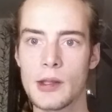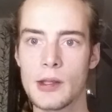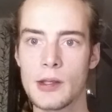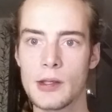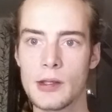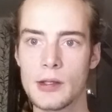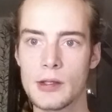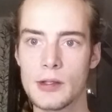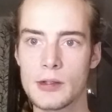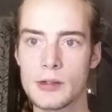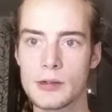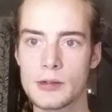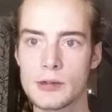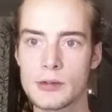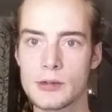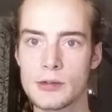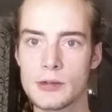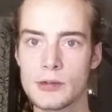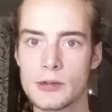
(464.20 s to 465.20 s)

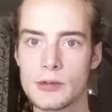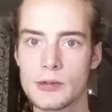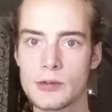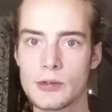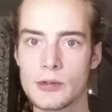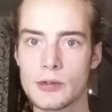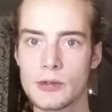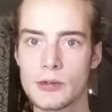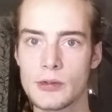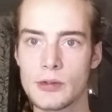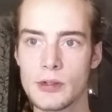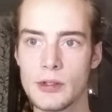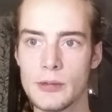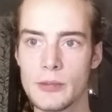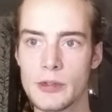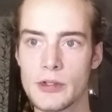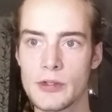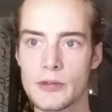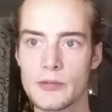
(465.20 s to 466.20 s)
And
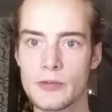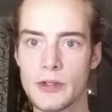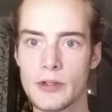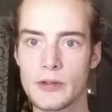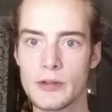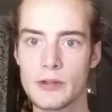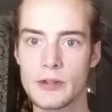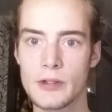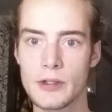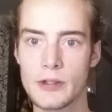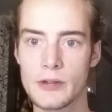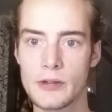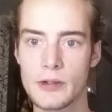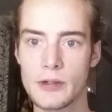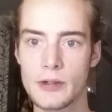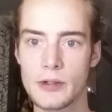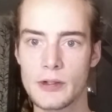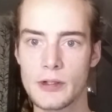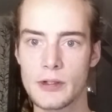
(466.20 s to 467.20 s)
let me just find the text
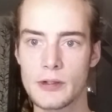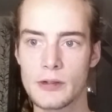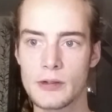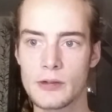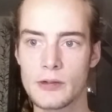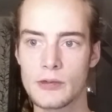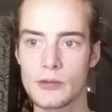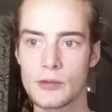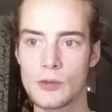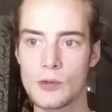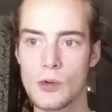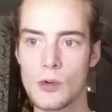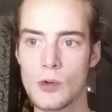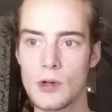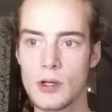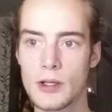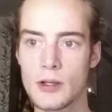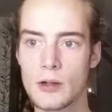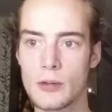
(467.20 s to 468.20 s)
here again,
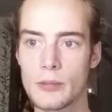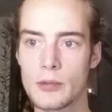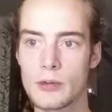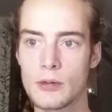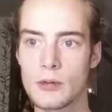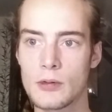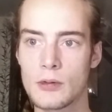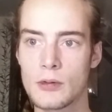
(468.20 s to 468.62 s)
scrolling up.